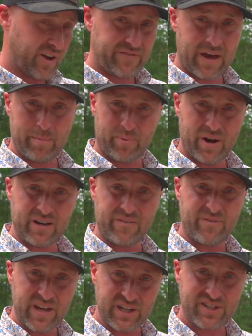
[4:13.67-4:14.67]
off that bread to
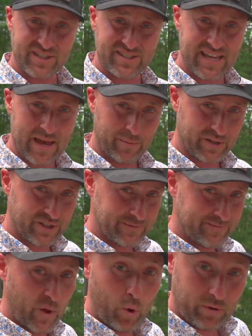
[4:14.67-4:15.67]
finish this sandwich.
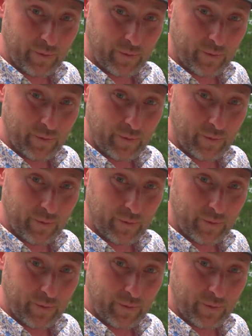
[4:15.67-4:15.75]
Oh,